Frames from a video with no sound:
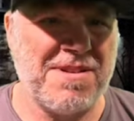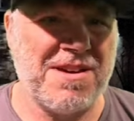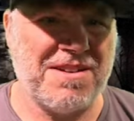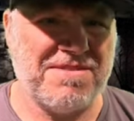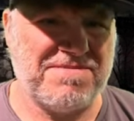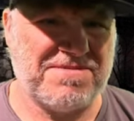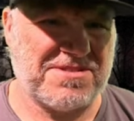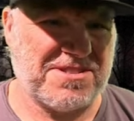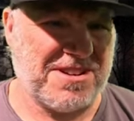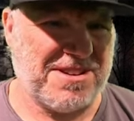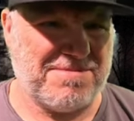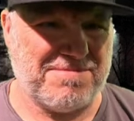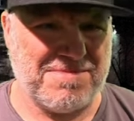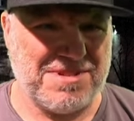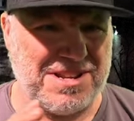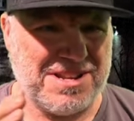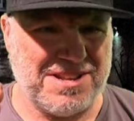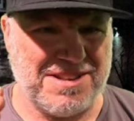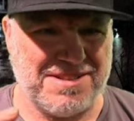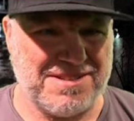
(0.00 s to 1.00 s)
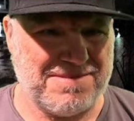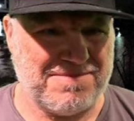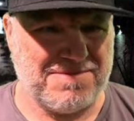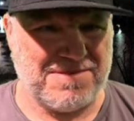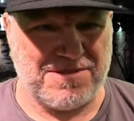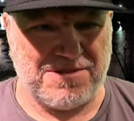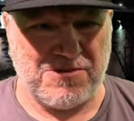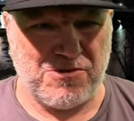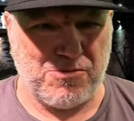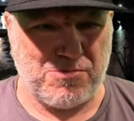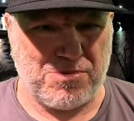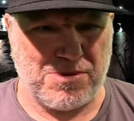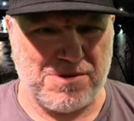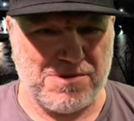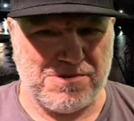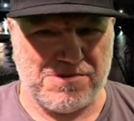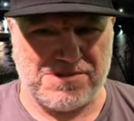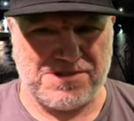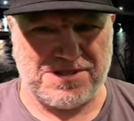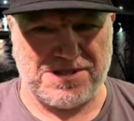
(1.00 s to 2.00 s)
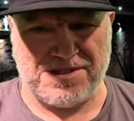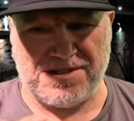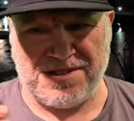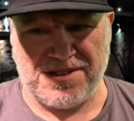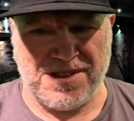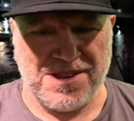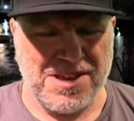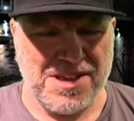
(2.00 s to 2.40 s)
I've tried many different GoPros and